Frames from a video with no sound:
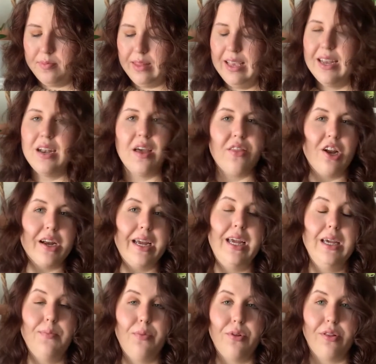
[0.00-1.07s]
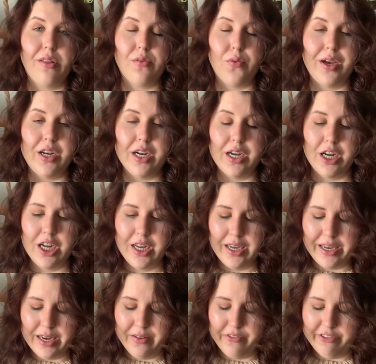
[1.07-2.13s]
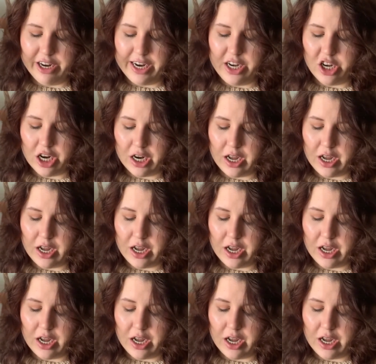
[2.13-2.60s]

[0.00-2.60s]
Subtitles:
another cabled sweater in a very dark